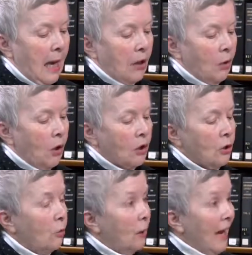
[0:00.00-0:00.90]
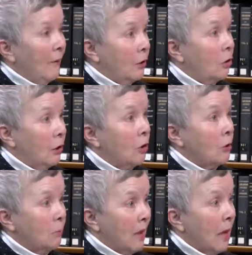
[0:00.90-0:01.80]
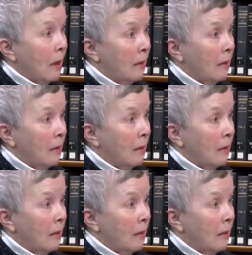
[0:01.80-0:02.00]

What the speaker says: and you also have to look at those block